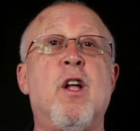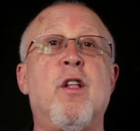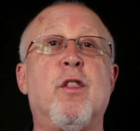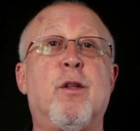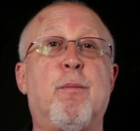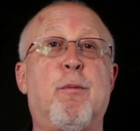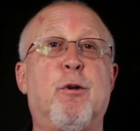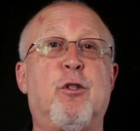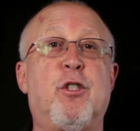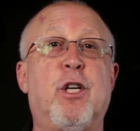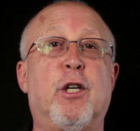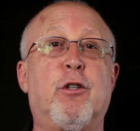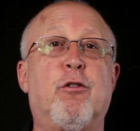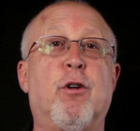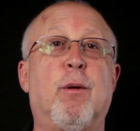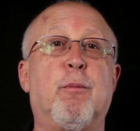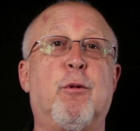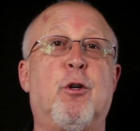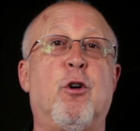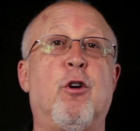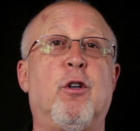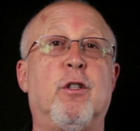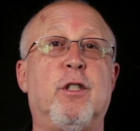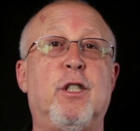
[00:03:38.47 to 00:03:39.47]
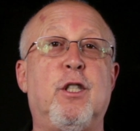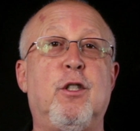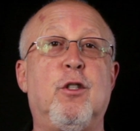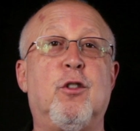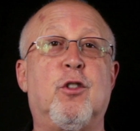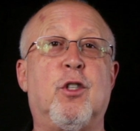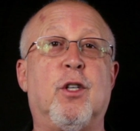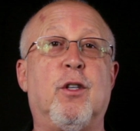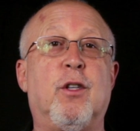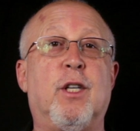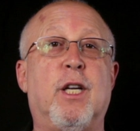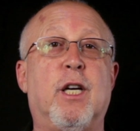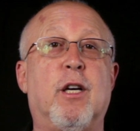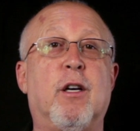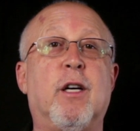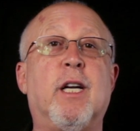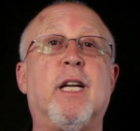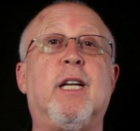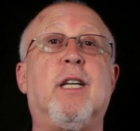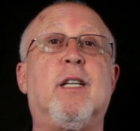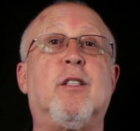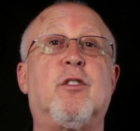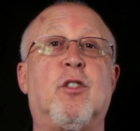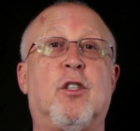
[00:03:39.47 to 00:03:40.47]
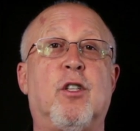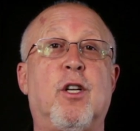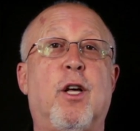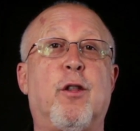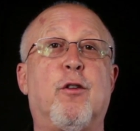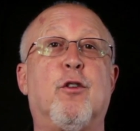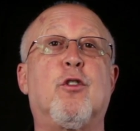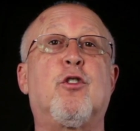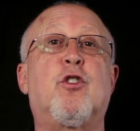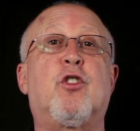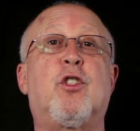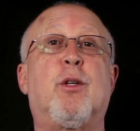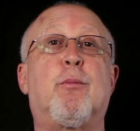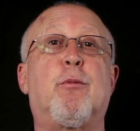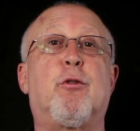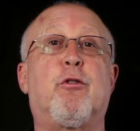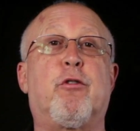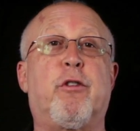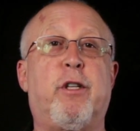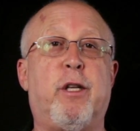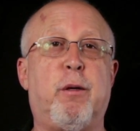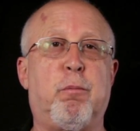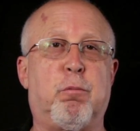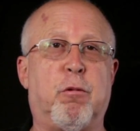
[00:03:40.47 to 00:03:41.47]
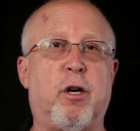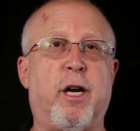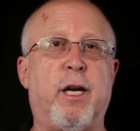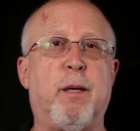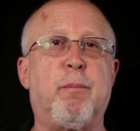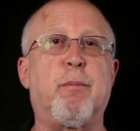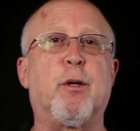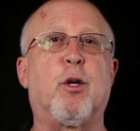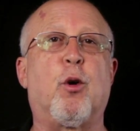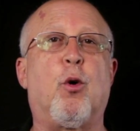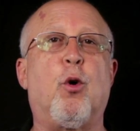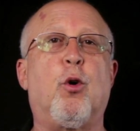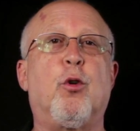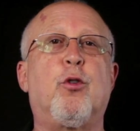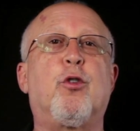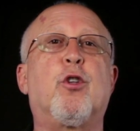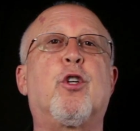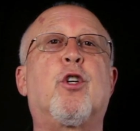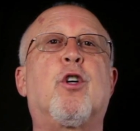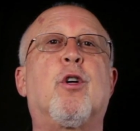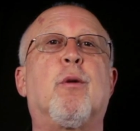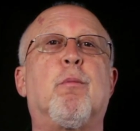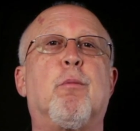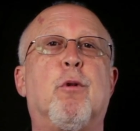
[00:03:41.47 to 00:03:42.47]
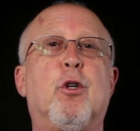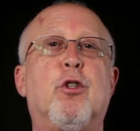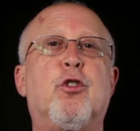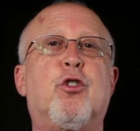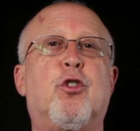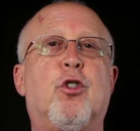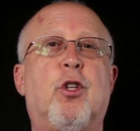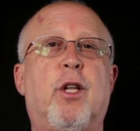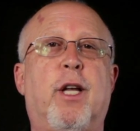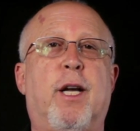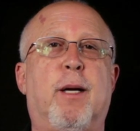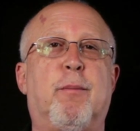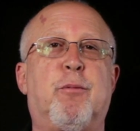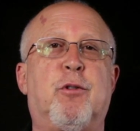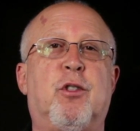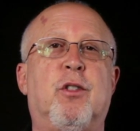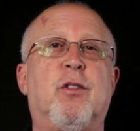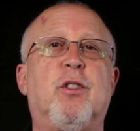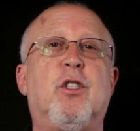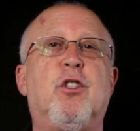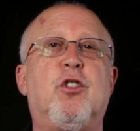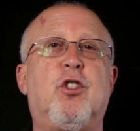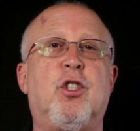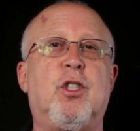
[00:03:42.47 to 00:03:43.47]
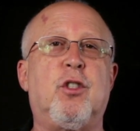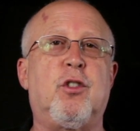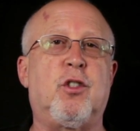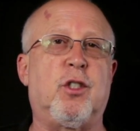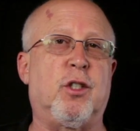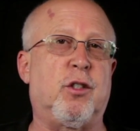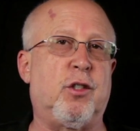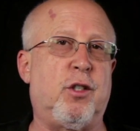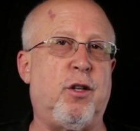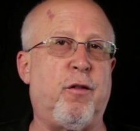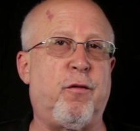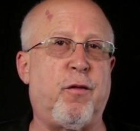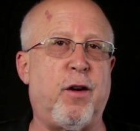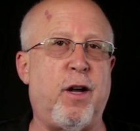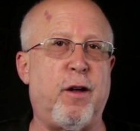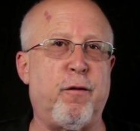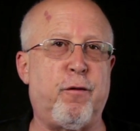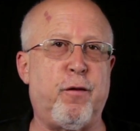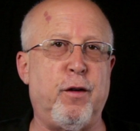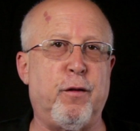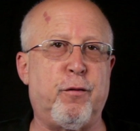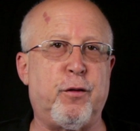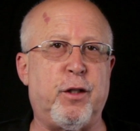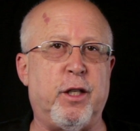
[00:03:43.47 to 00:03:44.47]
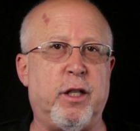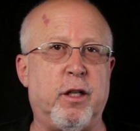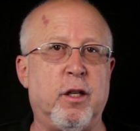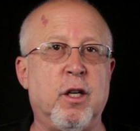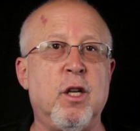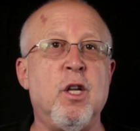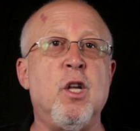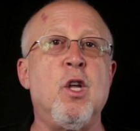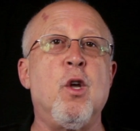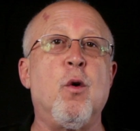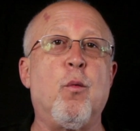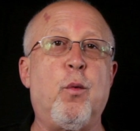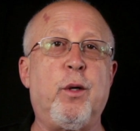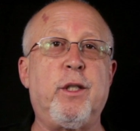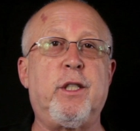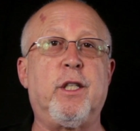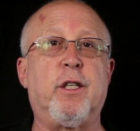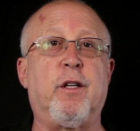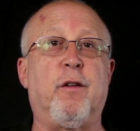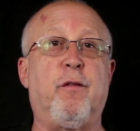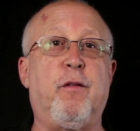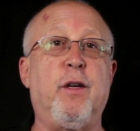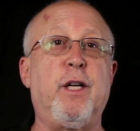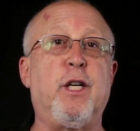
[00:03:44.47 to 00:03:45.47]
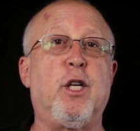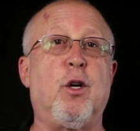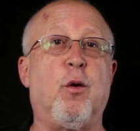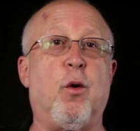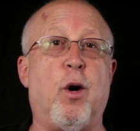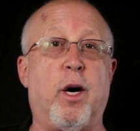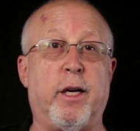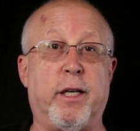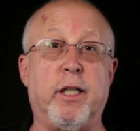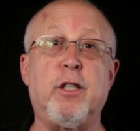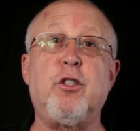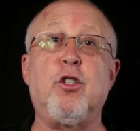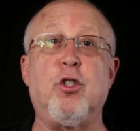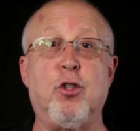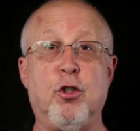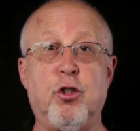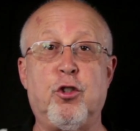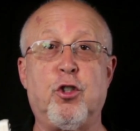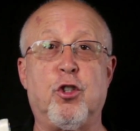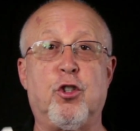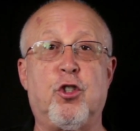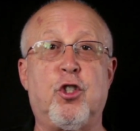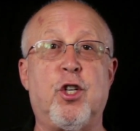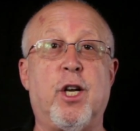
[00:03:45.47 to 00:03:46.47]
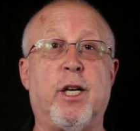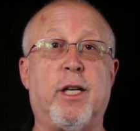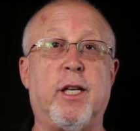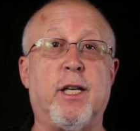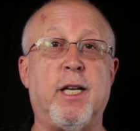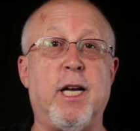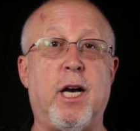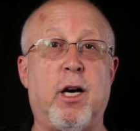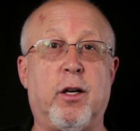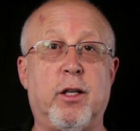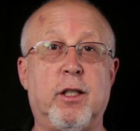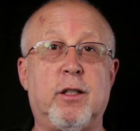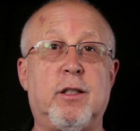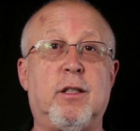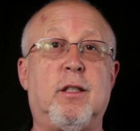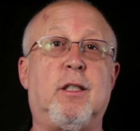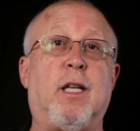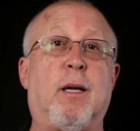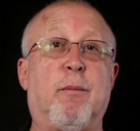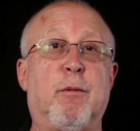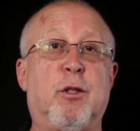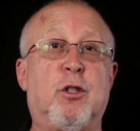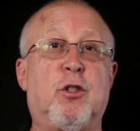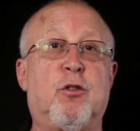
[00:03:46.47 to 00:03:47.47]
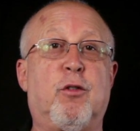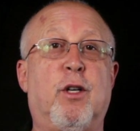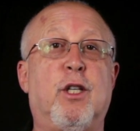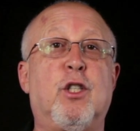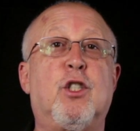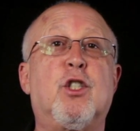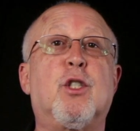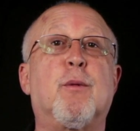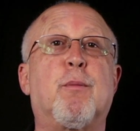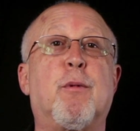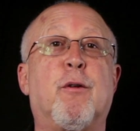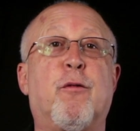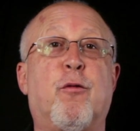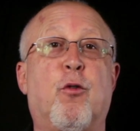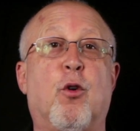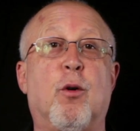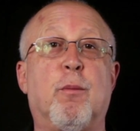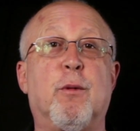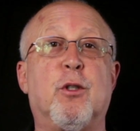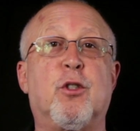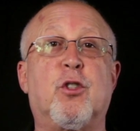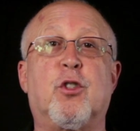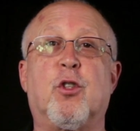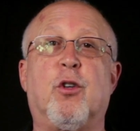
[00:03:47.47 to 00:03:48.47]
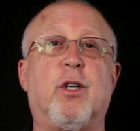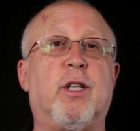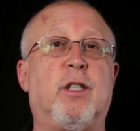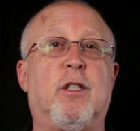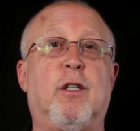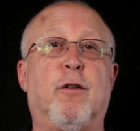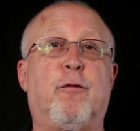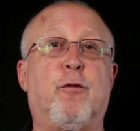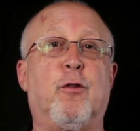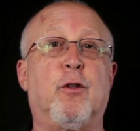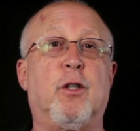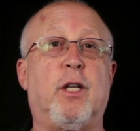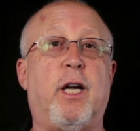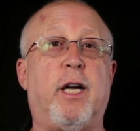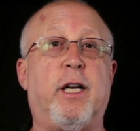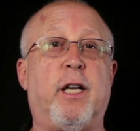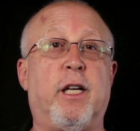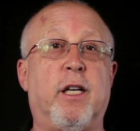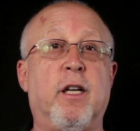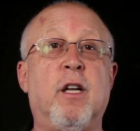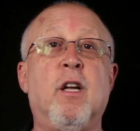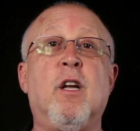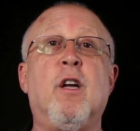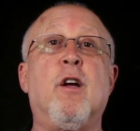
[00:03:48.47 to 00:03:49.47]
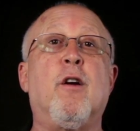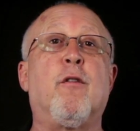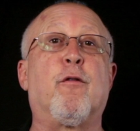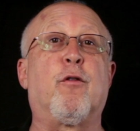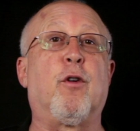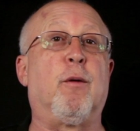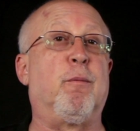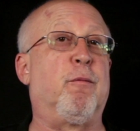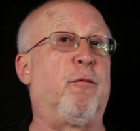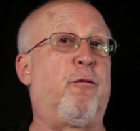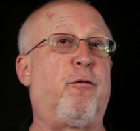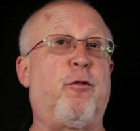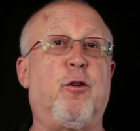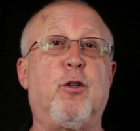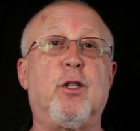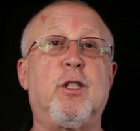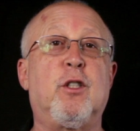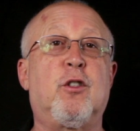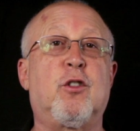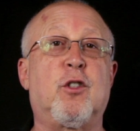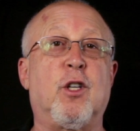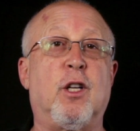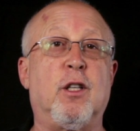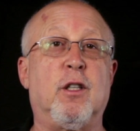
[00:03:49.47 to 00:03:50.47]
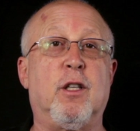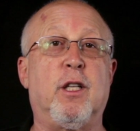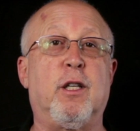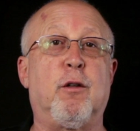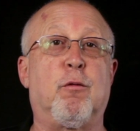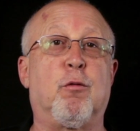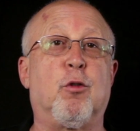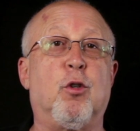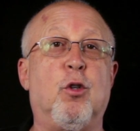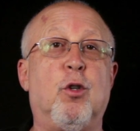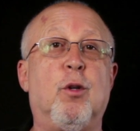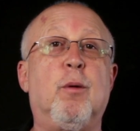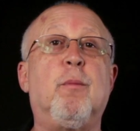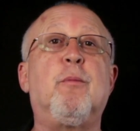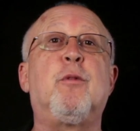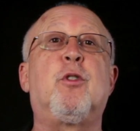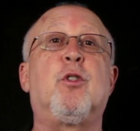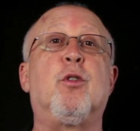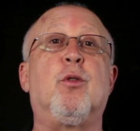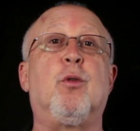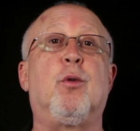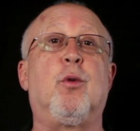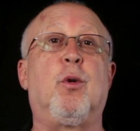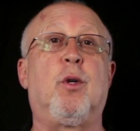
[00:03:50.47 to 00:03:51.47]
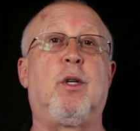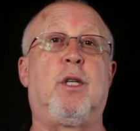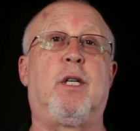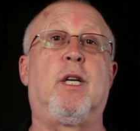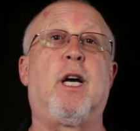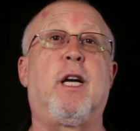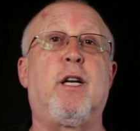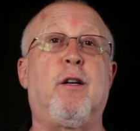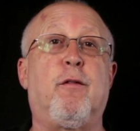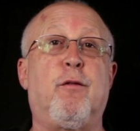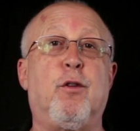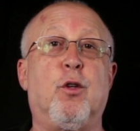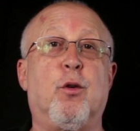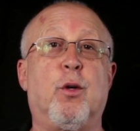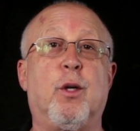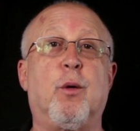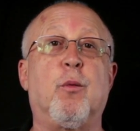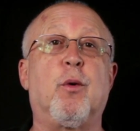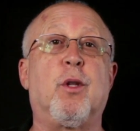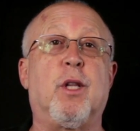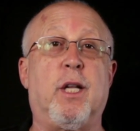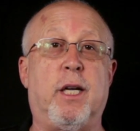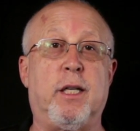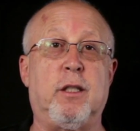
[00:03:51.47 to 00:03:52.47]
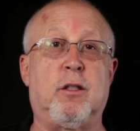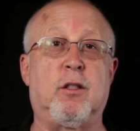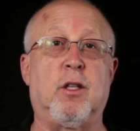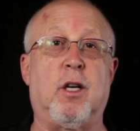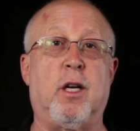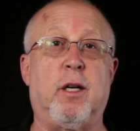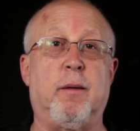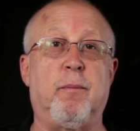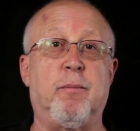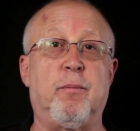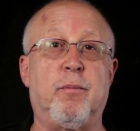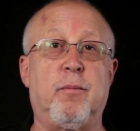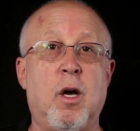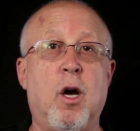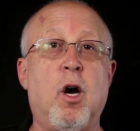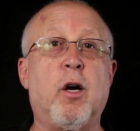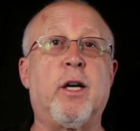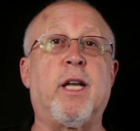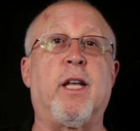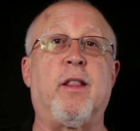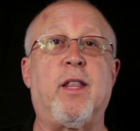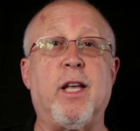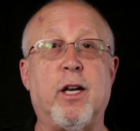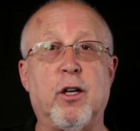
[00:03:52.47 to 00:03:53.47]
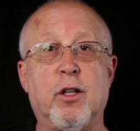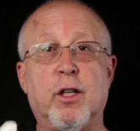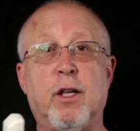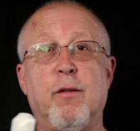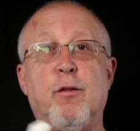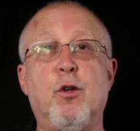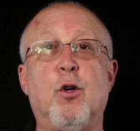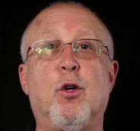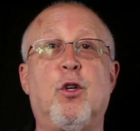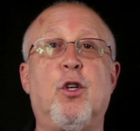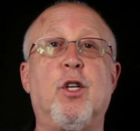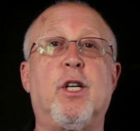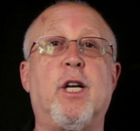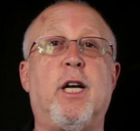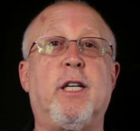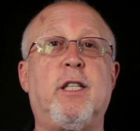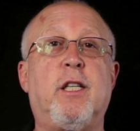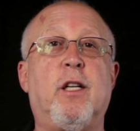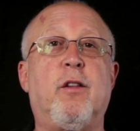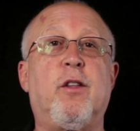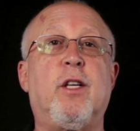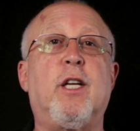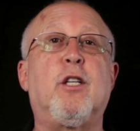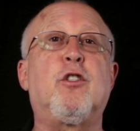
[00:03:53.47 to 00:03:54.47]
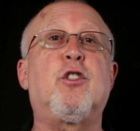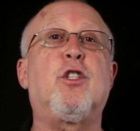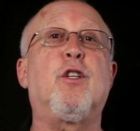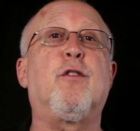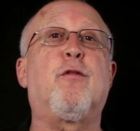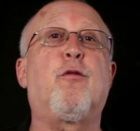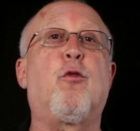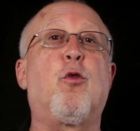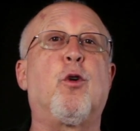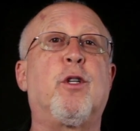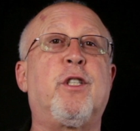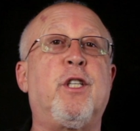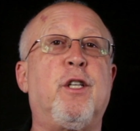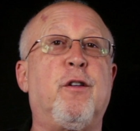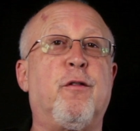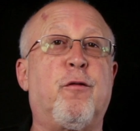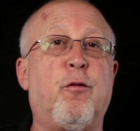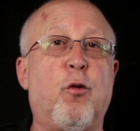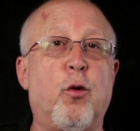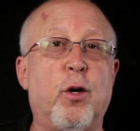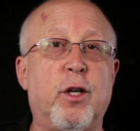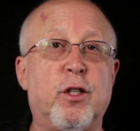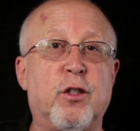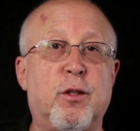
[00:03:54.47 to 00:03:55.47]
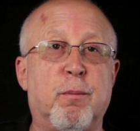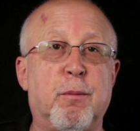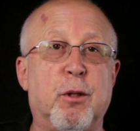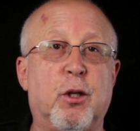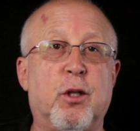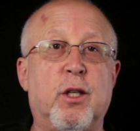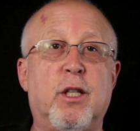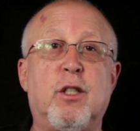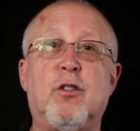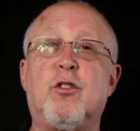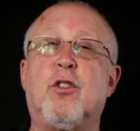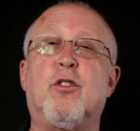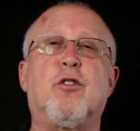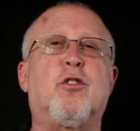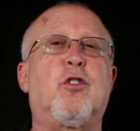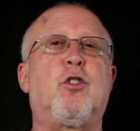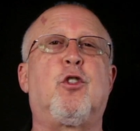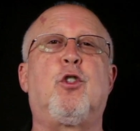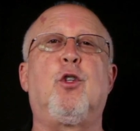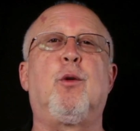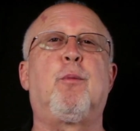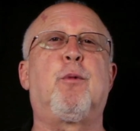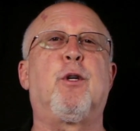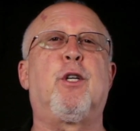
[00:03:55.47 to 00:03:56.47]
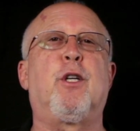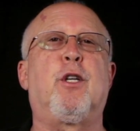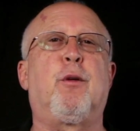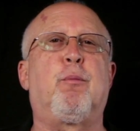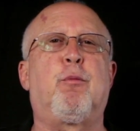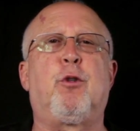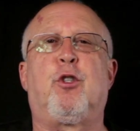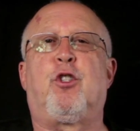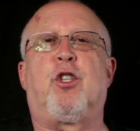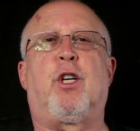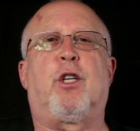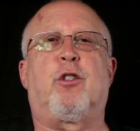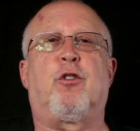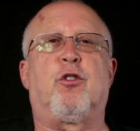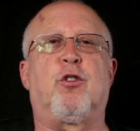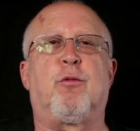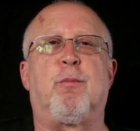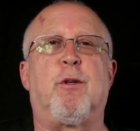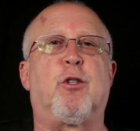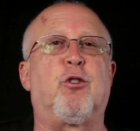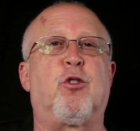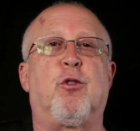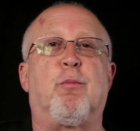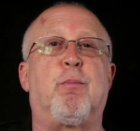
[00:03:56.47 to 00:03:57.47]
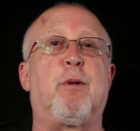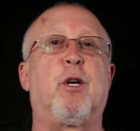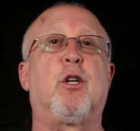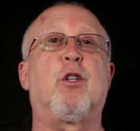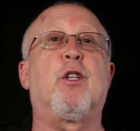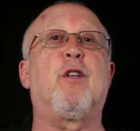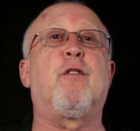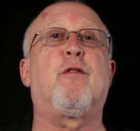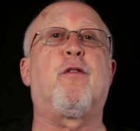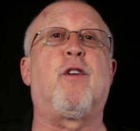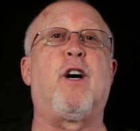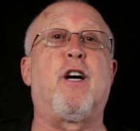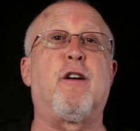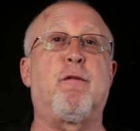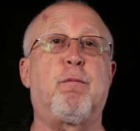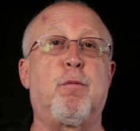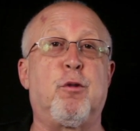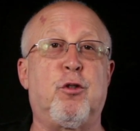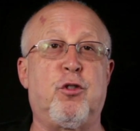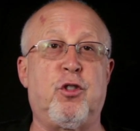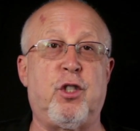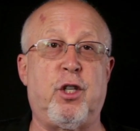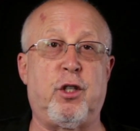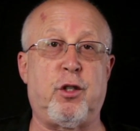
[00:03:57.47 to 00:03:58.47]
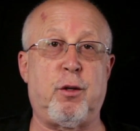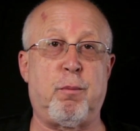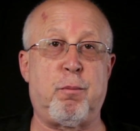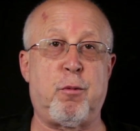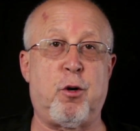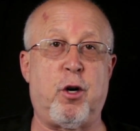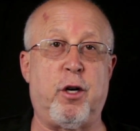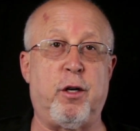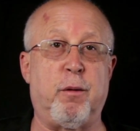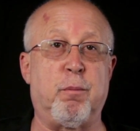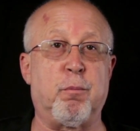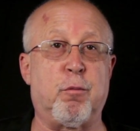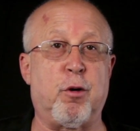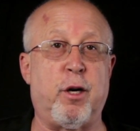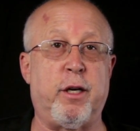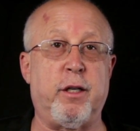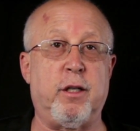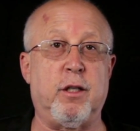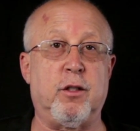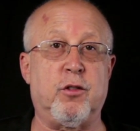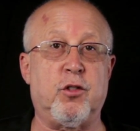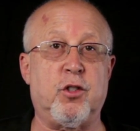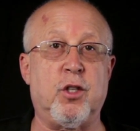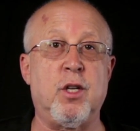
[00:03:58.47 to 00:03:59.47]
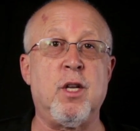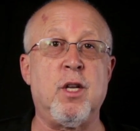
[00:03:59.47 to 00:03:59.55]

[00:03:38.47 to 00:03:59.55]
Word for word: The projector I'm currently using there is another similarly bright but older commercial Epson, the G6550. We did a video on it. You should check it out. It demonstrates the performance during different lighting, from fully sunlit room to night viewing with lights on. Okay, that'll give you a good idea of the HC-1440's abilities, since the two projectors measured barely 5% apart in brightness.